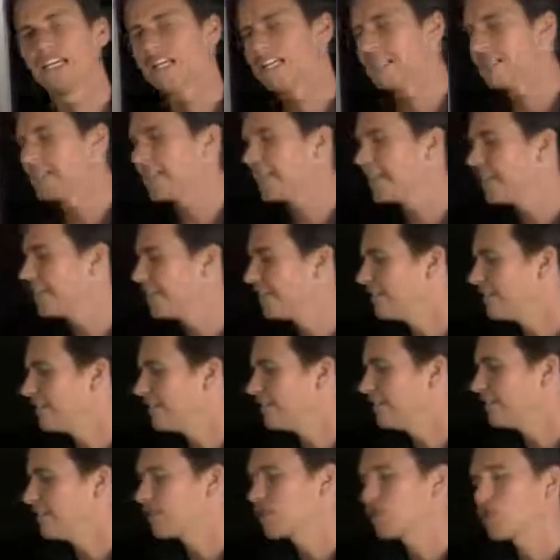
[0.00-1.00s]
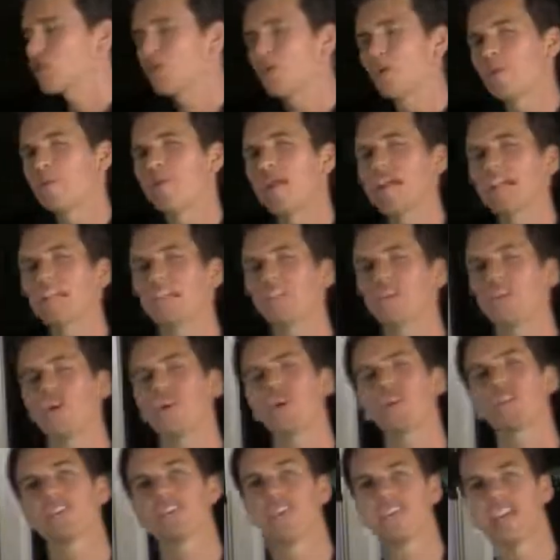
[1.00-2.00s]
See, this is what makes it
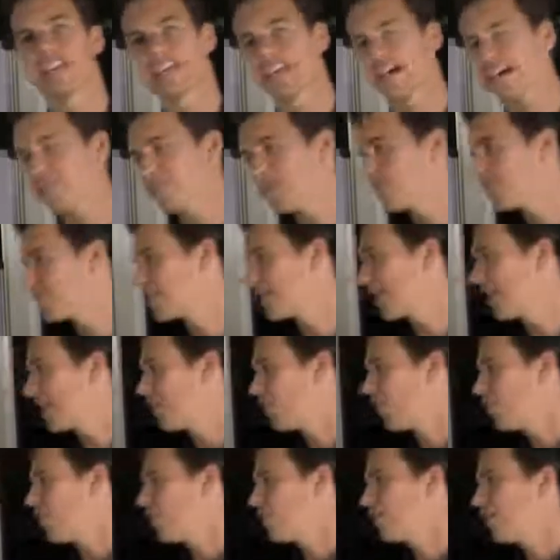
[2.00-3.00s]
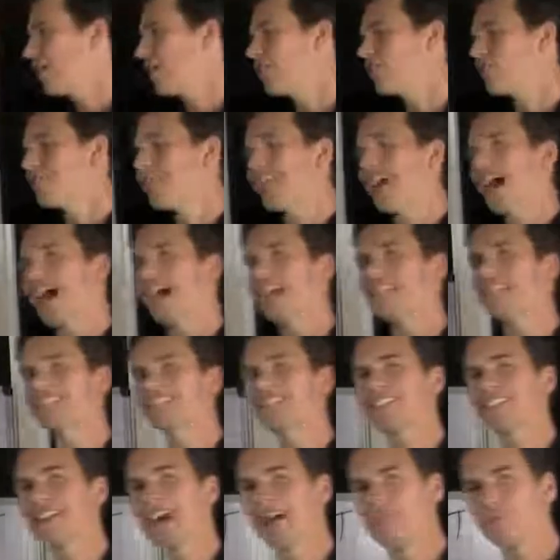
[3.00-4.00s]
all tick. I've been saying all the other 9
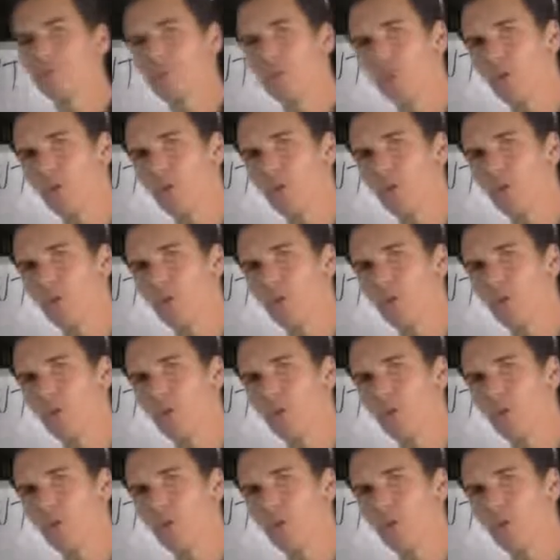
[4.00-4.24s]
steps are